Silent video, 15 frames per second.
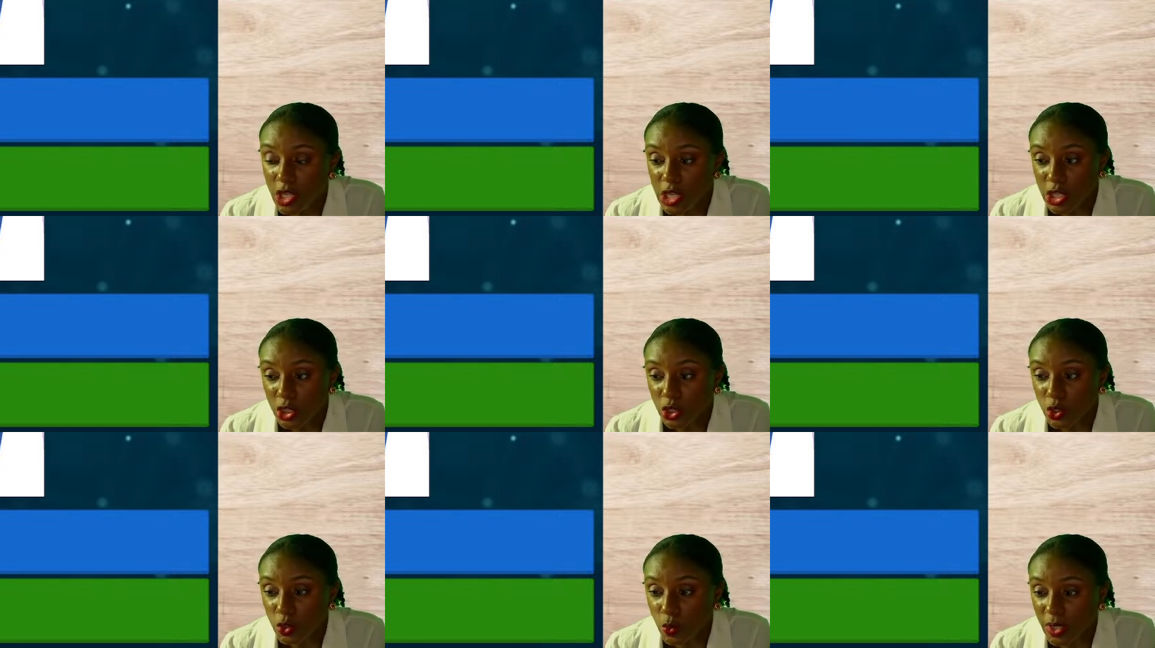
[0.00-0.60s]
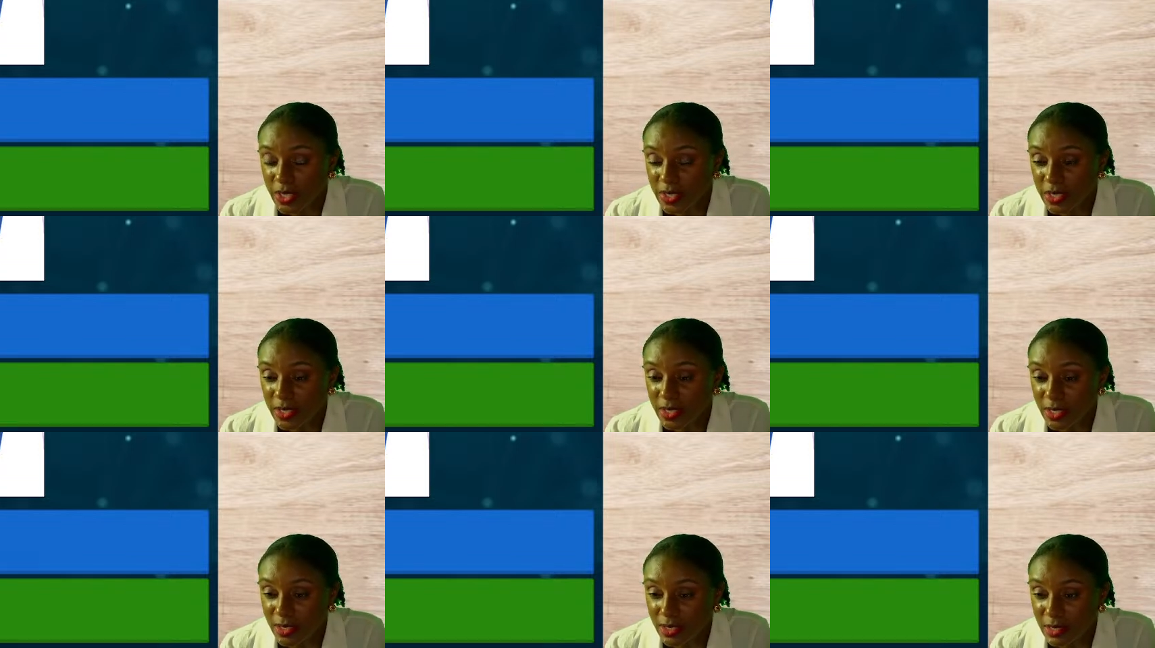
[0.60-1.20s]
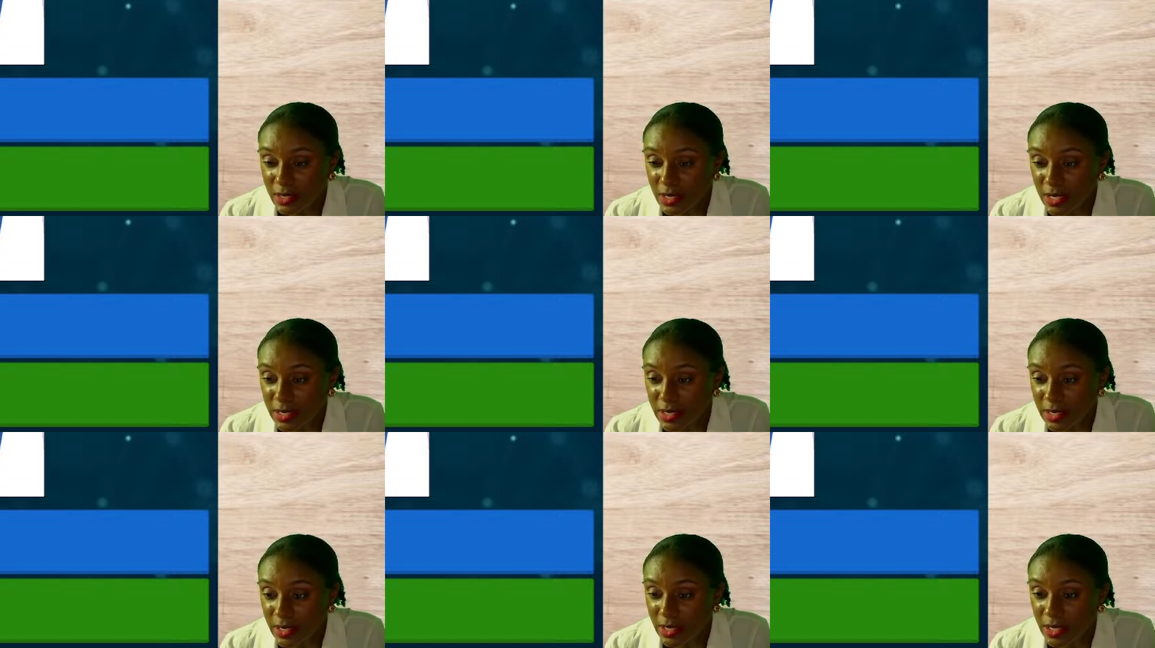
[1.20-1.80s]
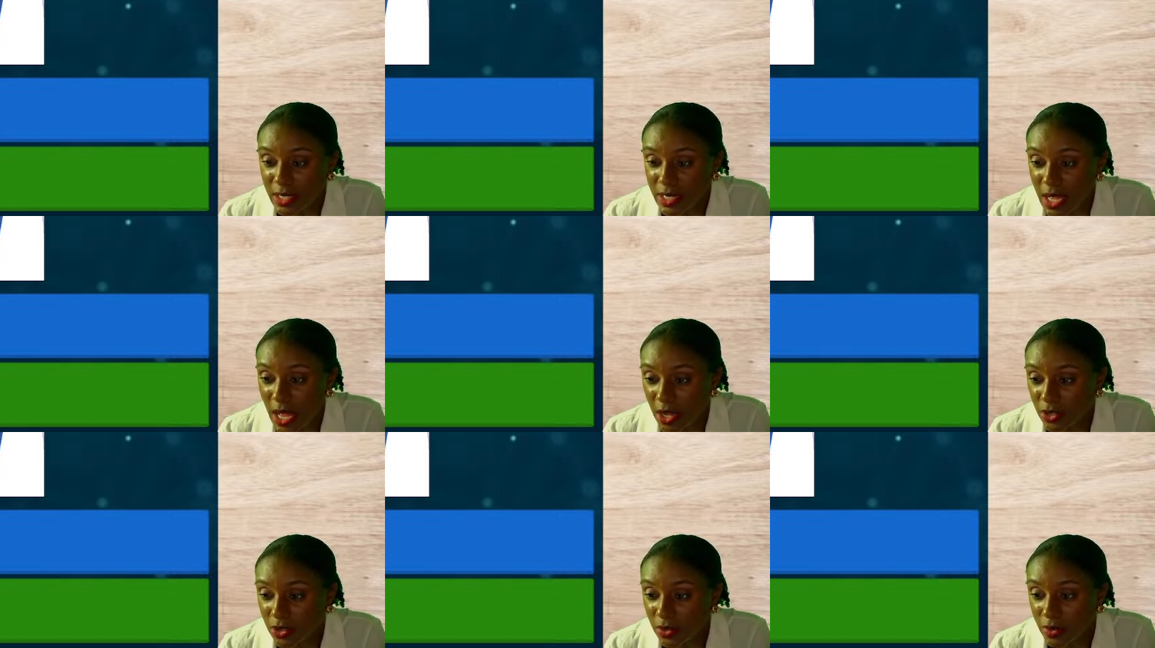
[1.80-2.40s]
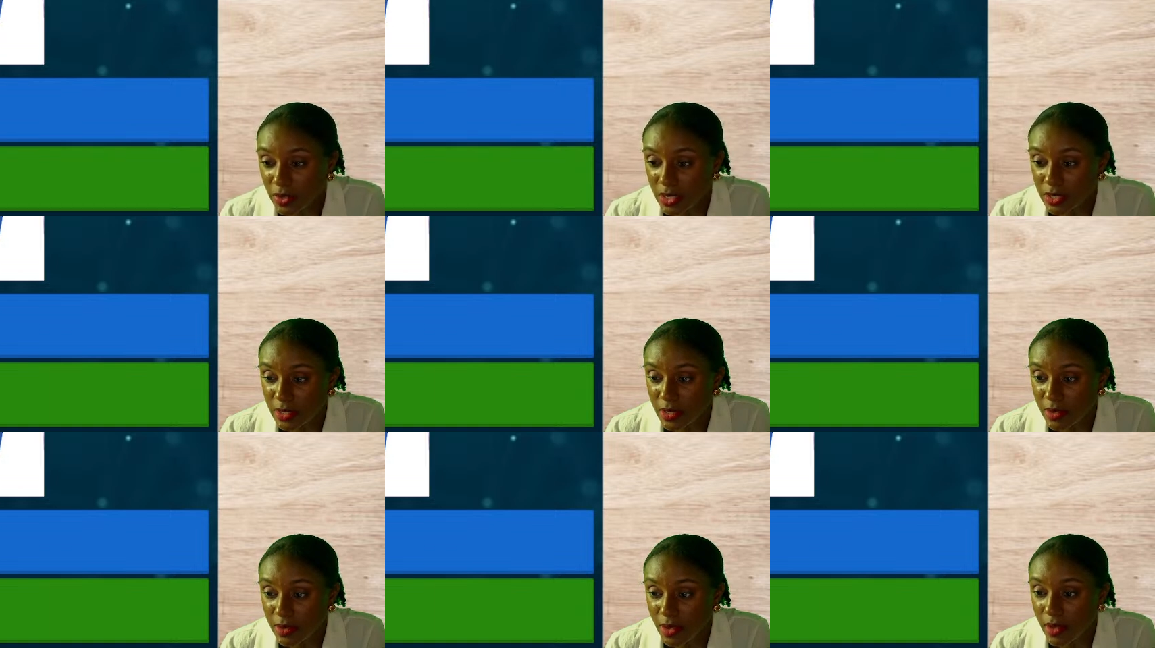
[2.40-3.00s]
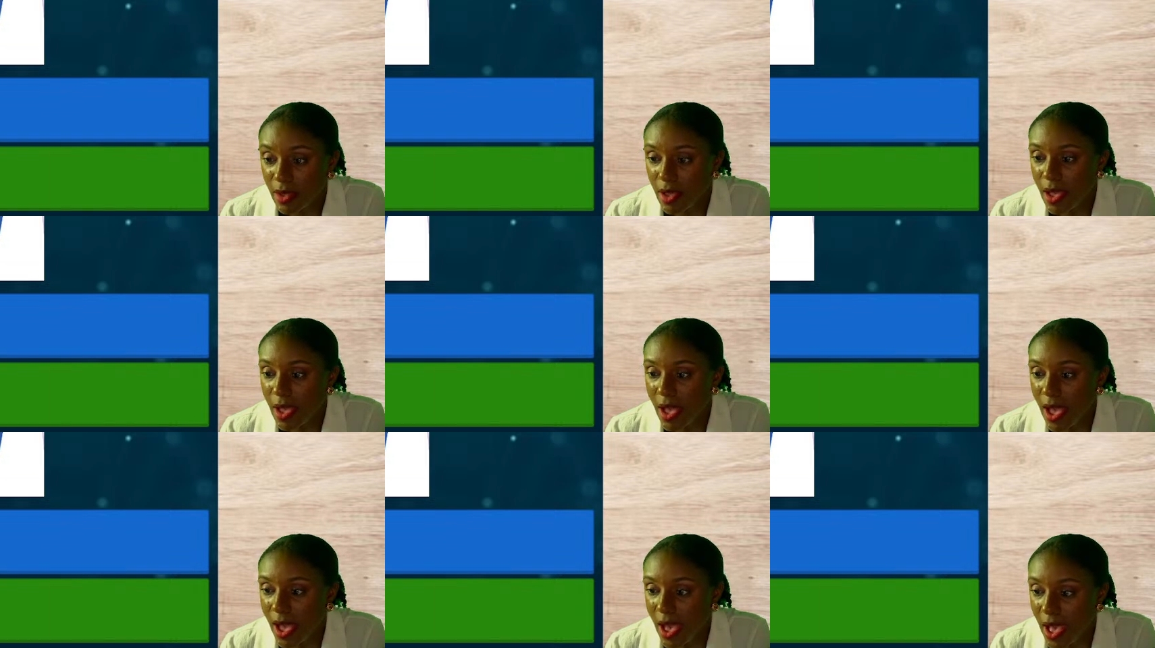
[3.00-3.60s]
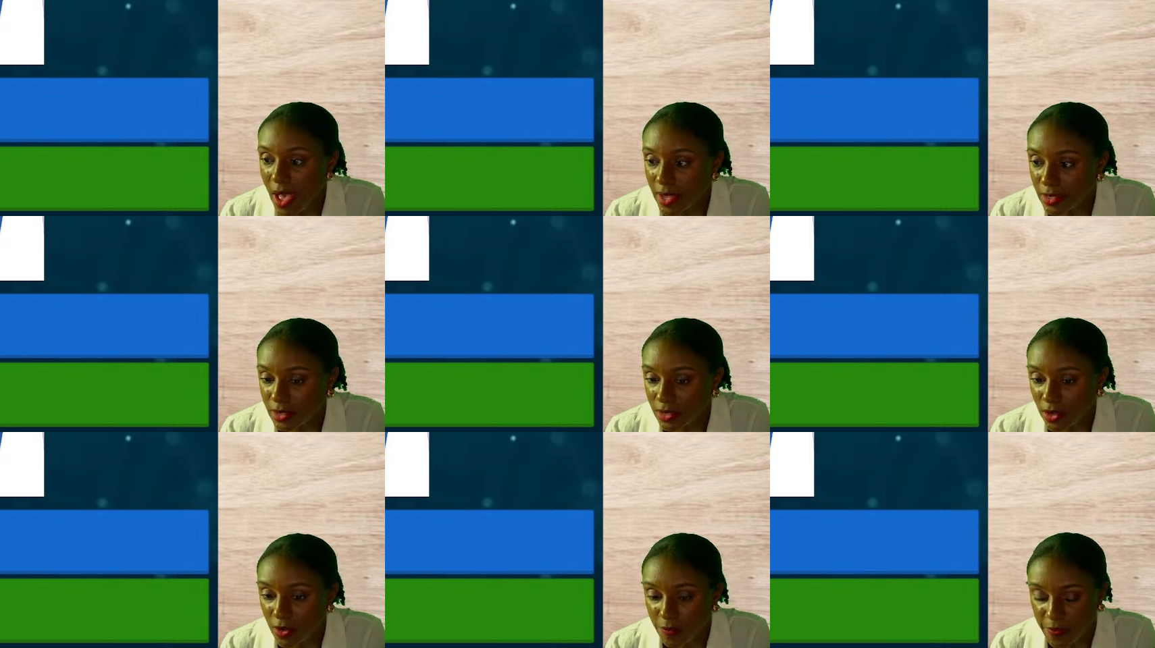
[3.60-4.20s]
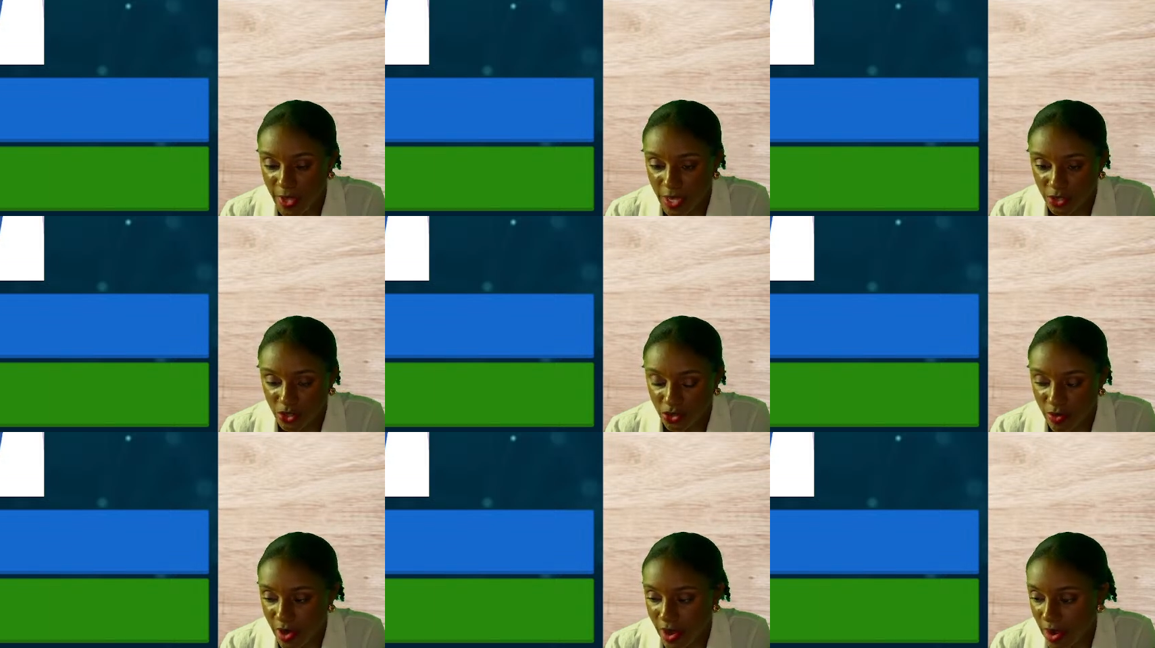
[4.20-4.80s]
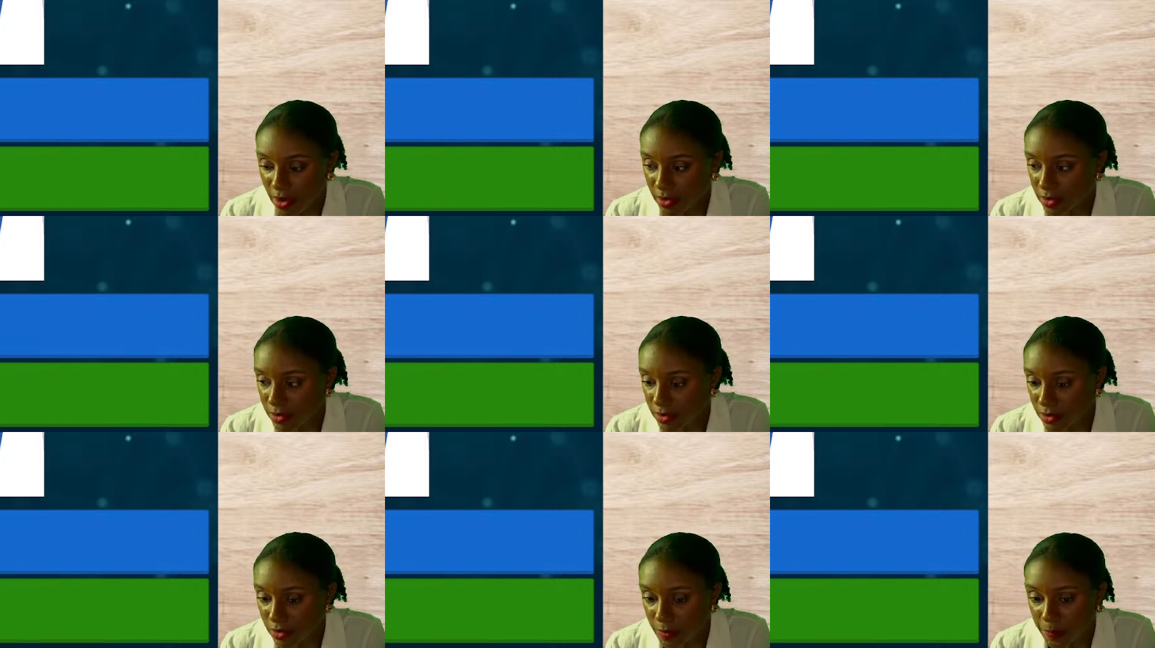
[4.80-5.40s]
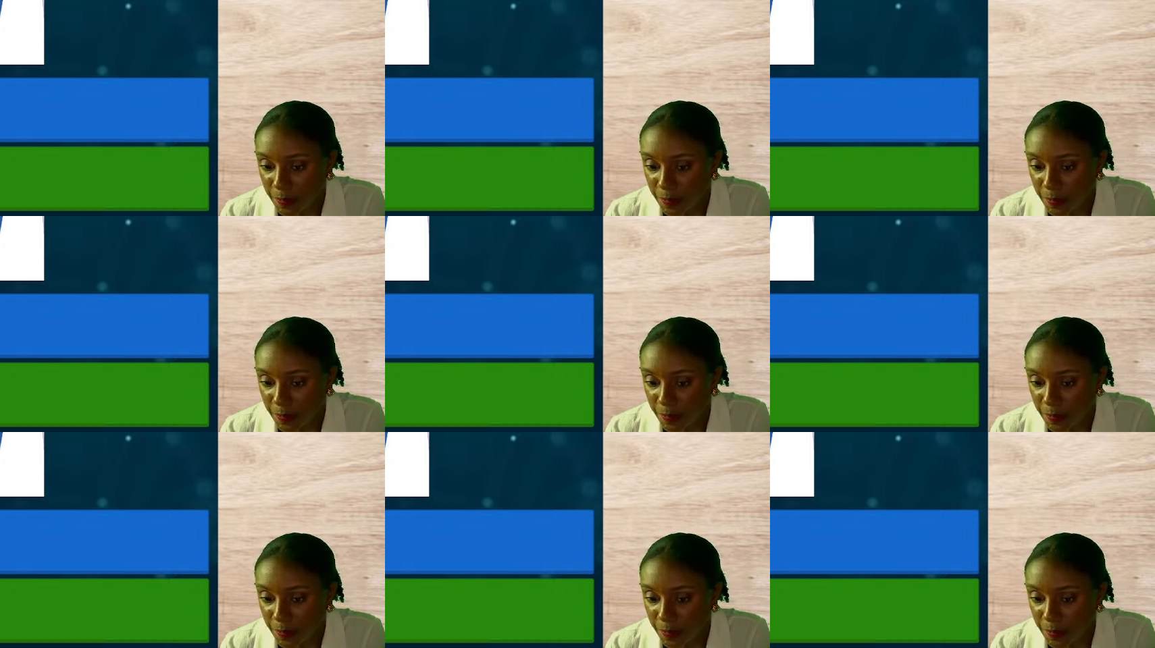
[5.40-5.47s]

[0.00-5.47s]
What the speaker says: to assist us in calculating the height of that triangle.